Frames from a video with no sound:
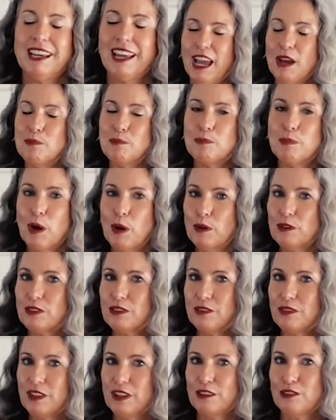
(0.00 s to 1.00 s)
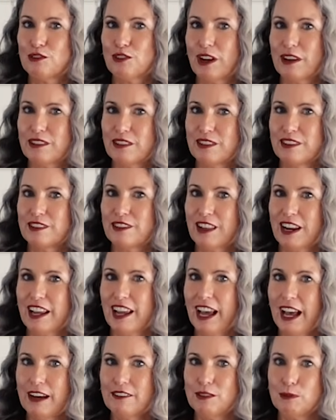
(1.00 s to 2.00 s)
And both of these dresses that I
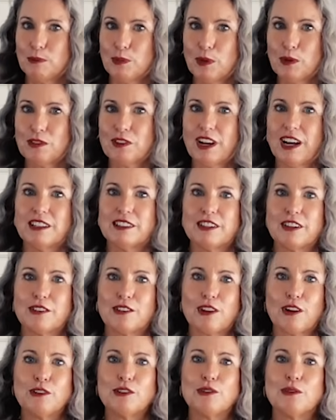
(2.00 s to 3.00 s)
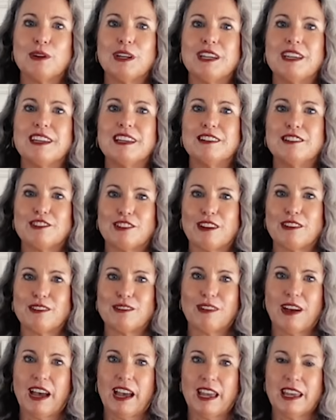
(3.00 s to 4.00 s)
have in both colors are doing just
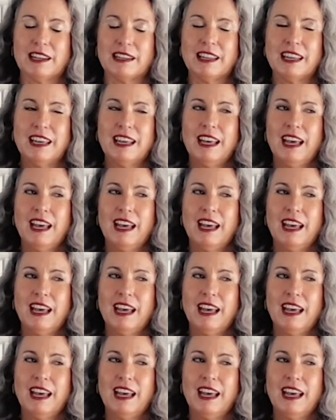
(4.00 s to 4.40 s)
fine.